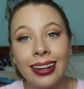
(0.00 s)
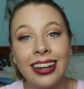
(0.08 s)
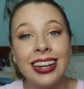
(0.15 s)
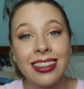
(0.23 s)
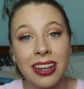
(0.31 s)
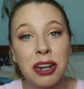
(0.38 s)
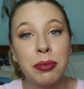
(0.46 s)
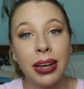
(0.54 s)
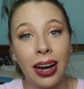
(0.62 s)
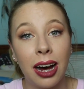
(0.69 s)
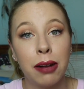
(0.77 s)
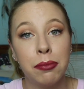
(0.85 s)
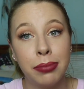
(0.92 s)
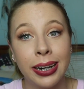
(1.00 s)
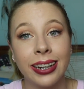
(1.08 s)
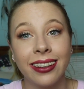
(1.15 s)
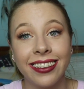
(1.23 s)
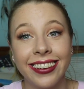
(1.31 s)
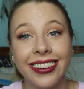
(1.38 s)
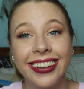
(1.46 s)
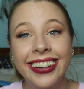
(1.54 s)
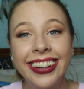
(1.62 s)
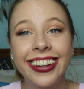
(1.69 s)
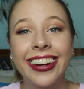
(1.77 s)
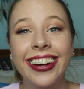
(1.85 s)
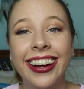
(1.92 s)
He's gonna be a heartbreaker
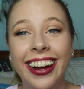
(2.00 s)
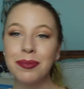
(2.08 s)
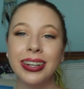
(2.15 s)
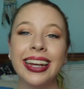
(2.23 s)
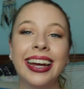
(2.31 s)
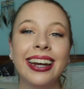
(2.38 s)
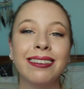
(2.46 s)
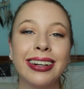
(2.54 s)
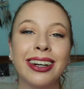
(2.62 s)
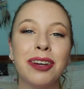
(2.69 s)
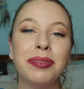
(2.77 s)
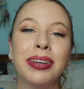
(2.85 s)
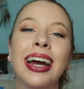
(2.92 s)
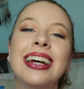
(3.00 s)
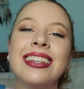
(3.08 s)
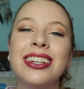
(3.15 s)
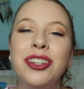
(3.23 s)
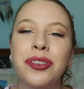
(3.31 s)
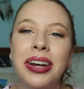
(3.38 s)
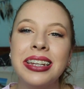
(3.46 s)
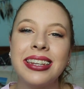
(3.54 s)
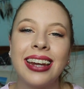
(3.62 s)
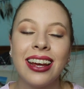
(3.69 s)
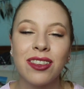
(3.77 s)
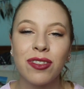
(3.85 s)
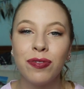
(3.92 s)
though. But yeah, anyway, I hope you guys enjoyed
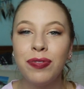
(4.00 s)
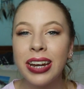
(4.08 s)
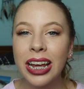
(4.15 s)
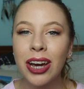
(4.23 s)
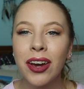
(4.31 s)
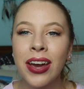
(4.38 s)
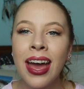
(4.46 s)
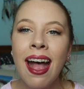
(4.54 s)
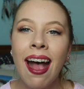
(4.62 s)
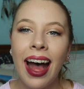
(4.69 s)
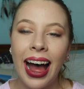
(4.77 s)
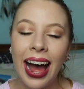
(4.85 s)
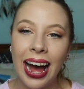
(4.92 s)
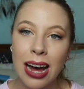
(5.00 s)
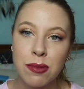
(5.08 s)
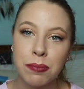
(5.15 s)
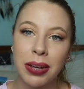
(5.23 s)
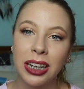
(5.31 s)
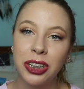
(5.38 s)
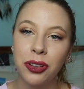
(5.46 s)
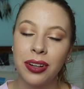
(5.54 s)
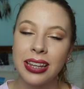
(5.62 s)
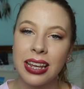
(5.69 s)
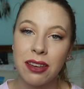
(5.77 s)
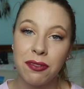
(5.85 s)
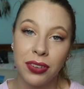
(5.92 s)
today's video. Make sure
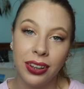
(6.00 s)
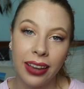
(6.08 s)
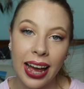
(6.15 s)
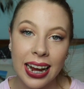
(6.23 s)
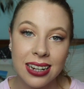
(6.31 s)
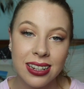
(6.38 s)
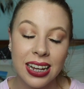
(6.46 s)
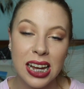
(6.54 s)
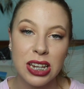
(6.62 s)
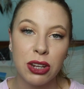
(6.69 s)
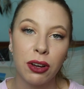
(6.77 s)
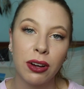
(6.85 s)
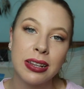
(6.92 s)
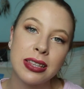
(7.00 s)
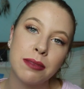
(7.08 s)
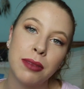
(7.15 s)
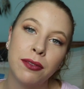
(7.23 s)
that if you liked it and you got some